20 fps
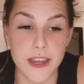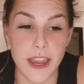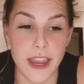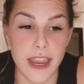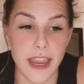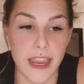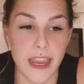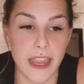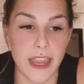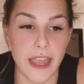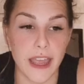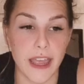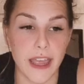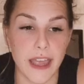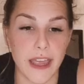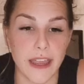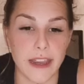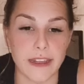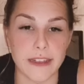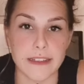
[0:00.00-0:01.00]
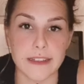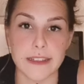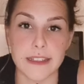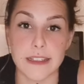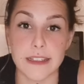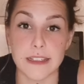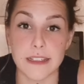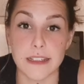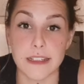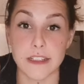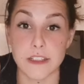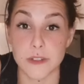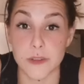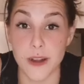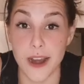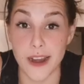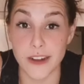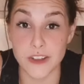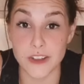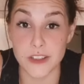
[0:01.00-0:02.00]
and
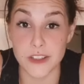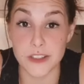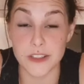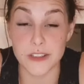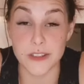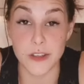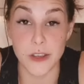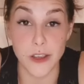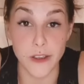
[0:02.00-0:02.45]
interactions